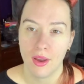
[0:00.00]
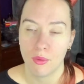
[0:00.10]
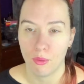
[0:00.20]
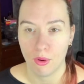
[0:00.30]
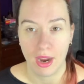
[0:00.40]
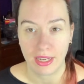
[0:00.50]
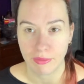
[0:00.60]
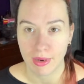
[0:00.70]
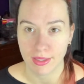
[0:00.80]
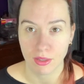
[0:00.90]
or any of
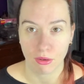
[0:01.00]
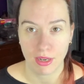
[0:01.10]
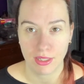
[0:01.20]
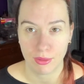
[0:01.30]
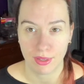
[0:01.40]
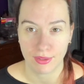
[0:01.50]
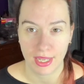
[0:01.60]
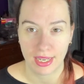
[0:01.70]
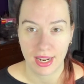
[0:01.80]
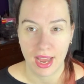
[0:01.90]
my stories, you would have
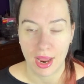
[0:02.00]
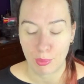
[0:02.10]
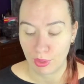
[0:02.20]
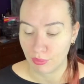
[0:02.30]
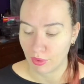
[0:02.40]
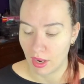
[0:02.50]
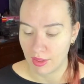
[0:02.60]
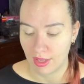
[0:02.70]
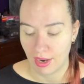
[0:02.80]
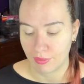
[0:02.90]
seen that
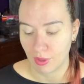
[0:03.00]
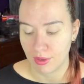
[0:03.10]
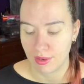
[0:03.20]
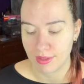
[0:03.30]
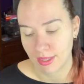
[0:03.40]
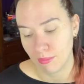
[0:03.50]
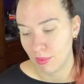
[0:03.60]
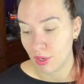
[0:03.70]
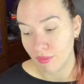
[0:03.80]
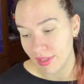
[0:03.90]
I've gotten some
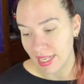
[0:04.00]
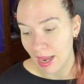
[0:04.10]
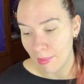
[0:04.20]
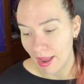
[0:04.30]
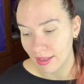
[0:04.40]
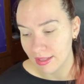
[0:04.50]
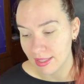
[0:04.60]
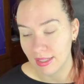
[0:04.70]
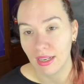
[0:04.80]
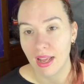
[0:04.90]
new Vizart palettes
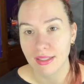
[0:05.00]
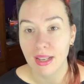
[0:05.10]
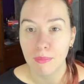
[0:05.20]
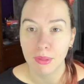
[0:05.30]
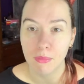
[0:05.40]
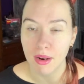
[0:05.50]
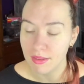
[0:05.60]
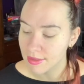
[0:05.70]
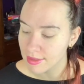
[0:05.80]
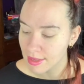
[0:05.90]
in the last couple of
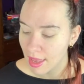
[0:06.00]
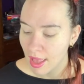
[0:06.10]
months.